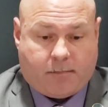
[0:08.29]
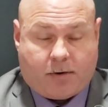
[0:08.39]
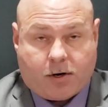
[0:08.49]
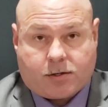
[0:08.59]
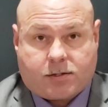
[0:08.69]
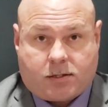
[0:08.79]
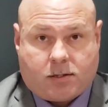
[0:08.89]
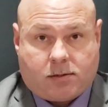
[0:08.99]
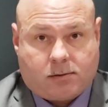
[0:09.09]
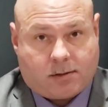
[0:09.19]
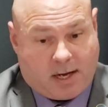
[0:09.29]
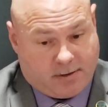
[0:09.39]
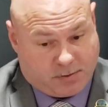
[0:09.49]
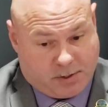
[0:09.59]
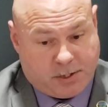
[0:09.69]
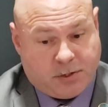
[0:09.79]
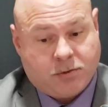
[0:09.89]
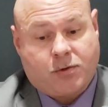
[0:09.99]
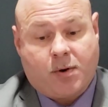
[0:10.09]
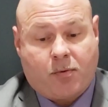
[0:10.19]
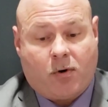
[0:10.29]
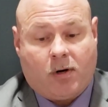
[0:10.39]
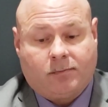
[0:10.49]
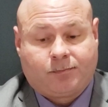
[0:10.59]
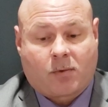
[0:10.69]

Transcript: First, I have some good news to report.